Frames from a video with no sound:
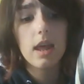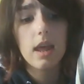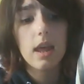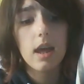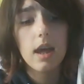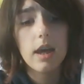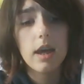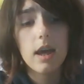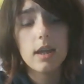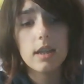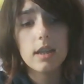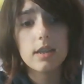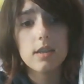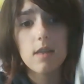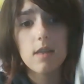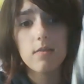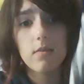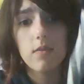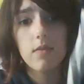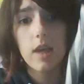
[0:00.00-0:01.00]
I got these
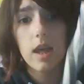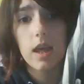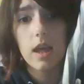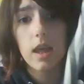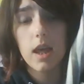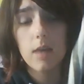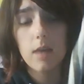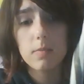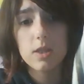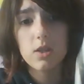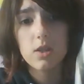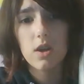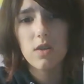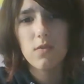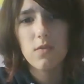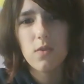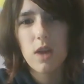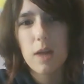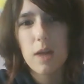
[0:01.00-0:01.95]
off of Amazon for,